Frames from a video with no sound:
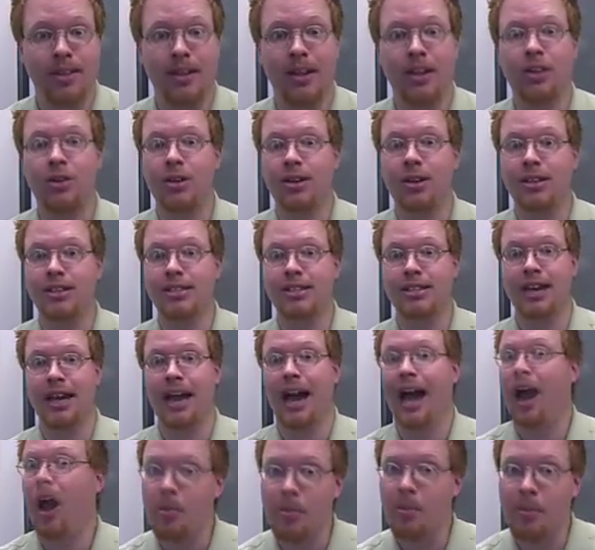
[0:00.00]
then you can say,
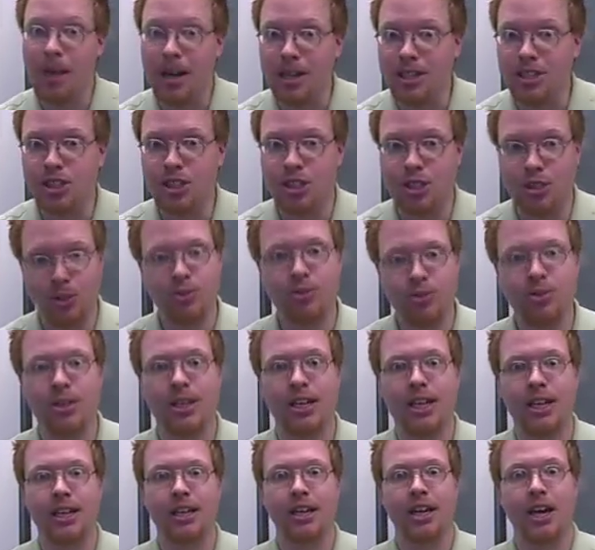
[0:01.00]
how much do you
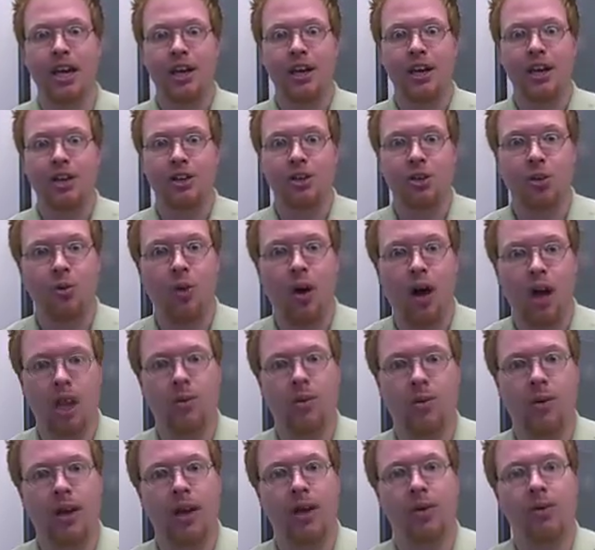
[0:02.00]
need to
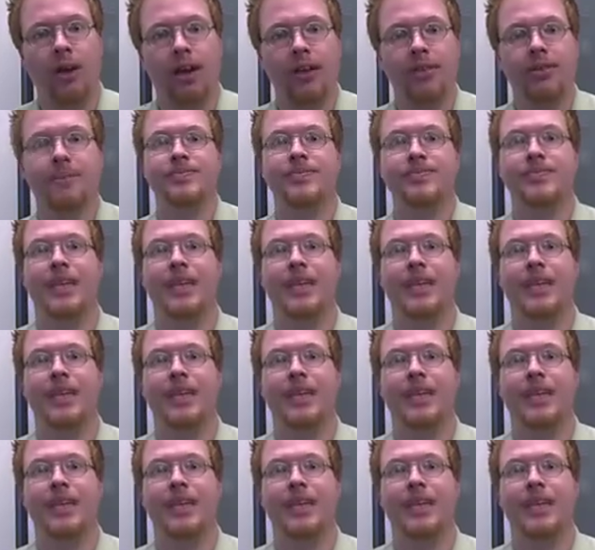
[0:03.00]
walk away with?